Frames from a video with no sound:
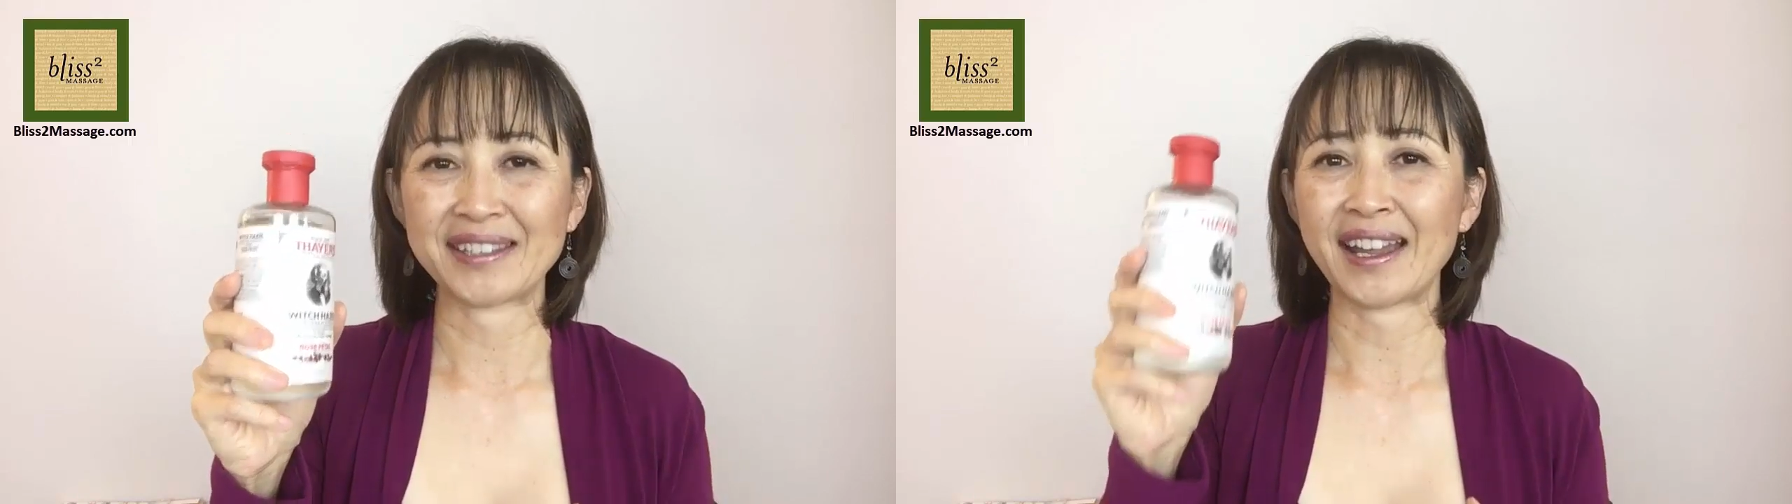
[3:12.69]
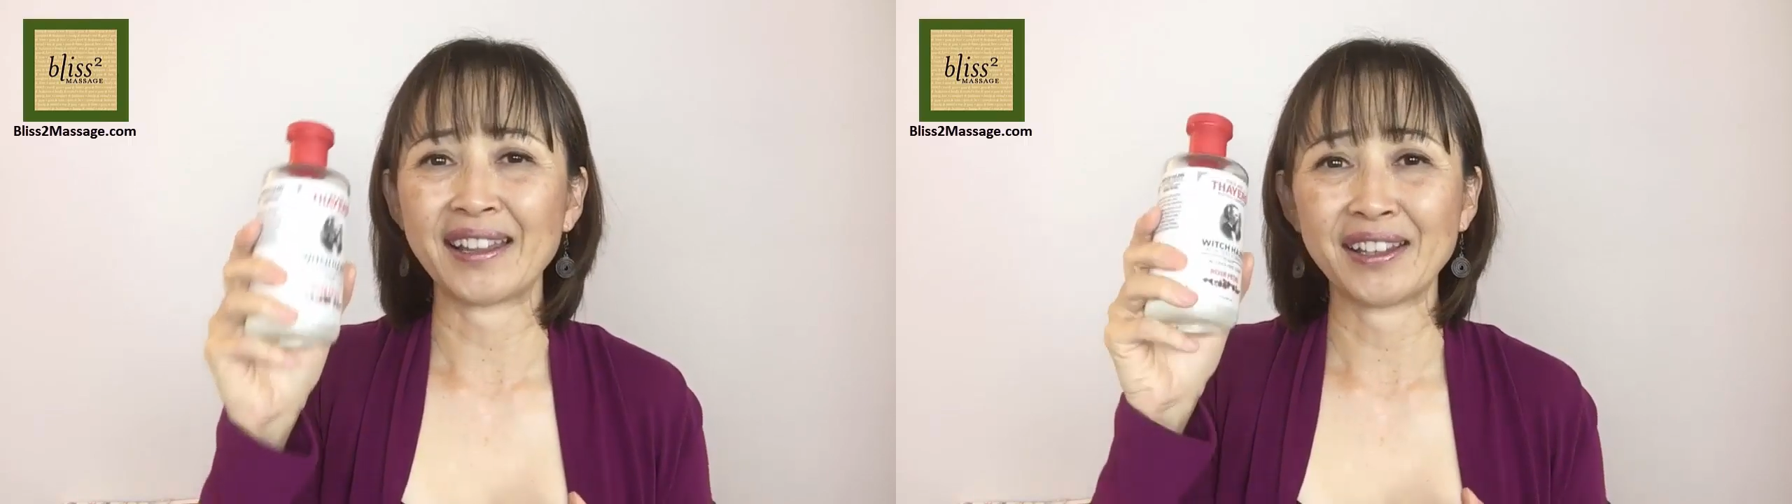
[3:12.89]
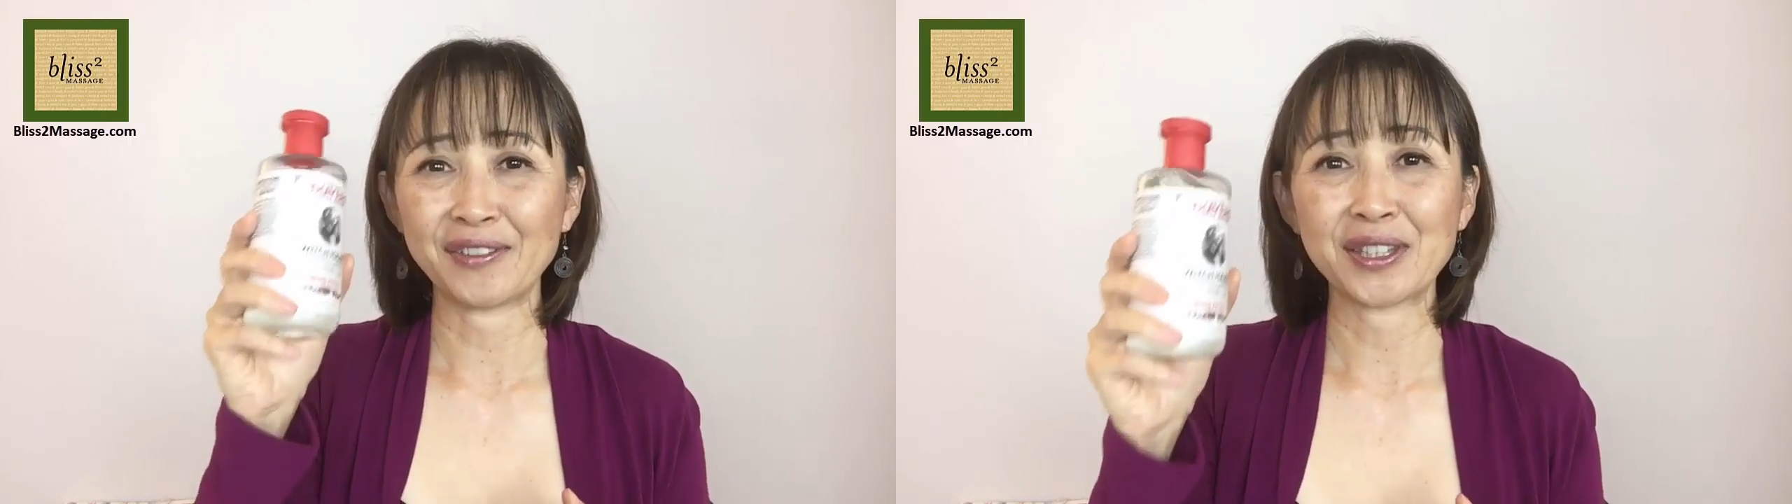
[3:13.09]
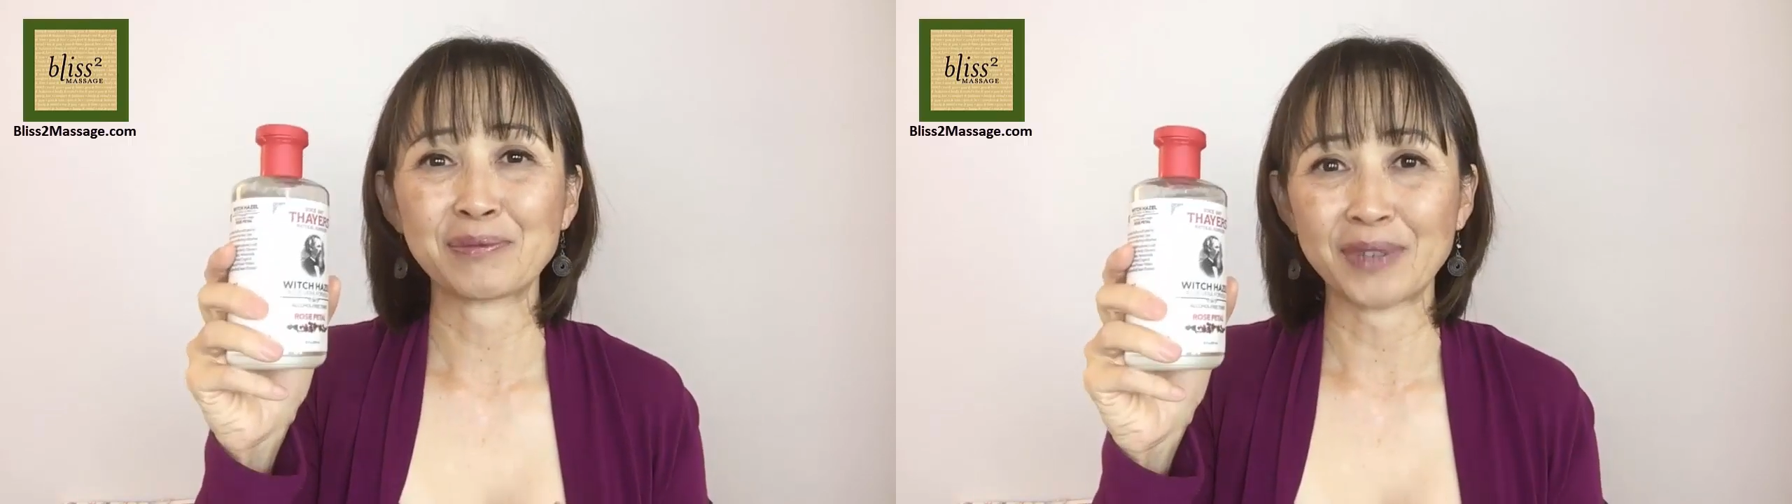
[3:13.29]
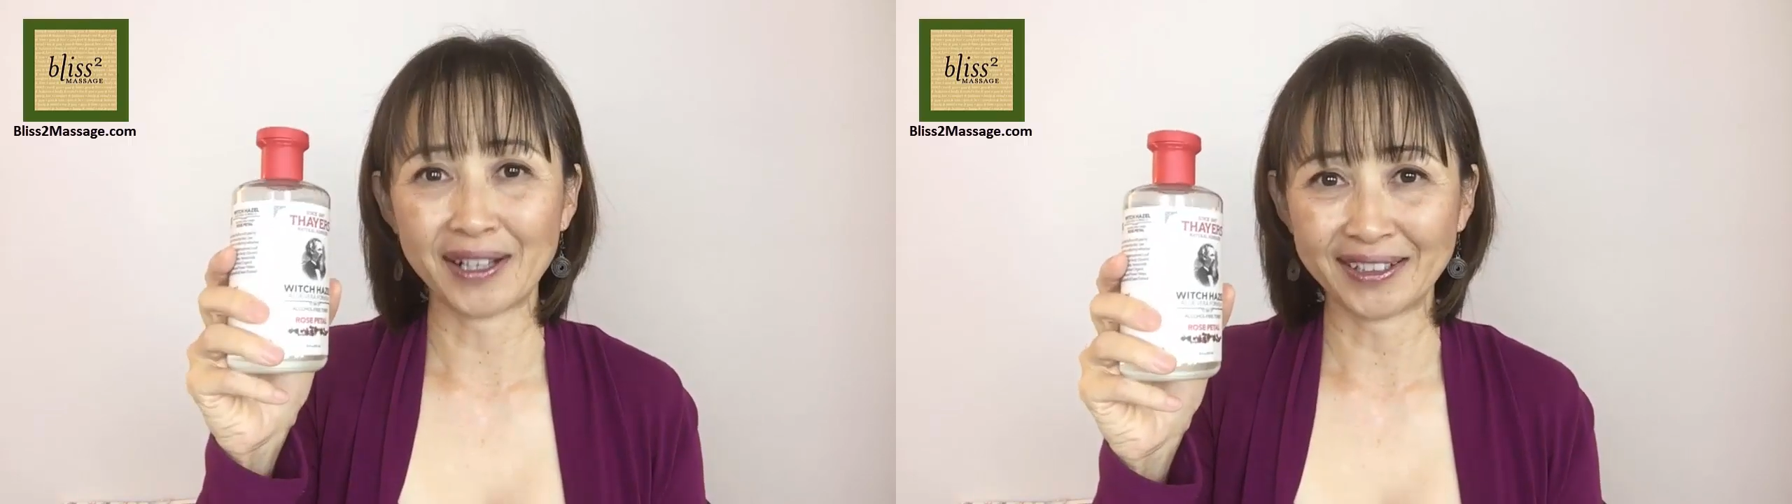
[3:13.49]
I love this
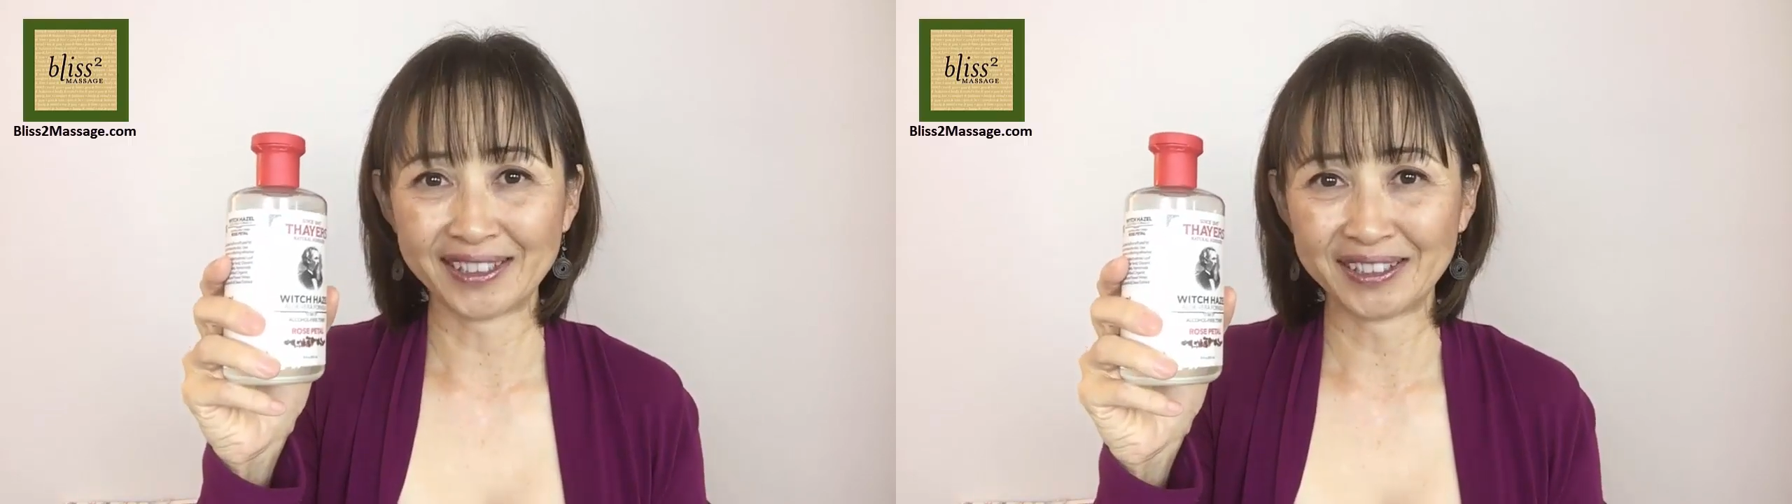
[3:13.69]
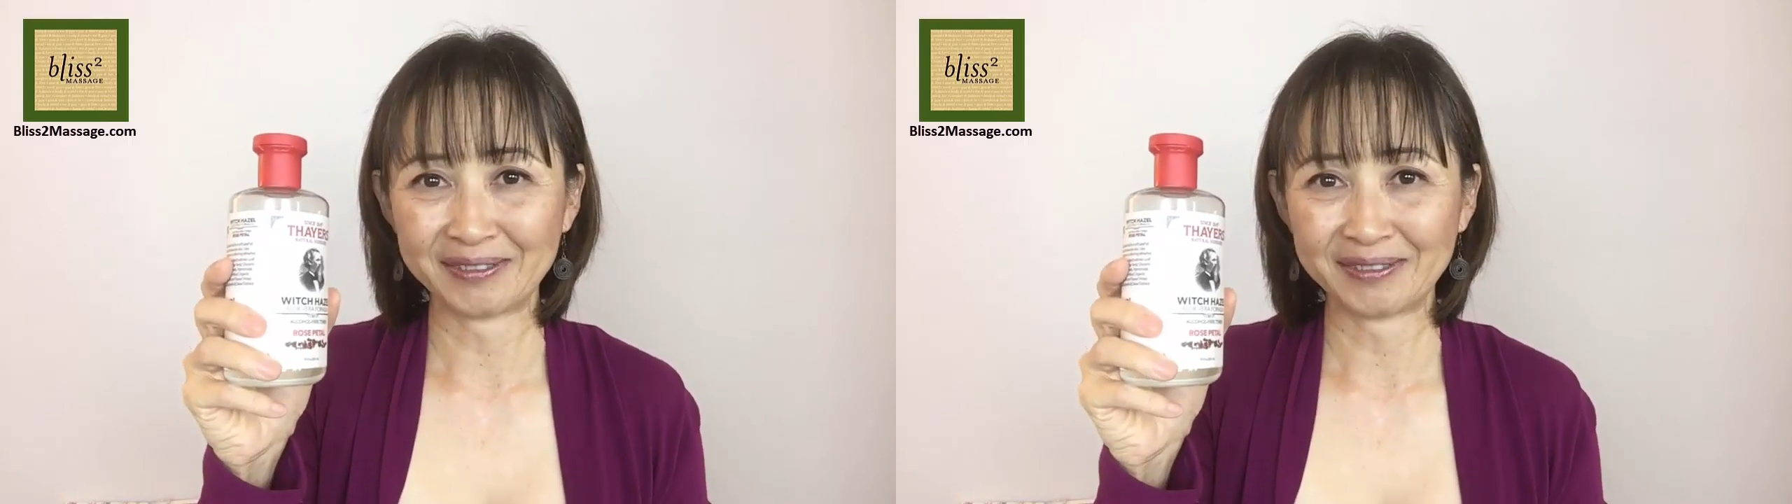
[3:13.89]
product.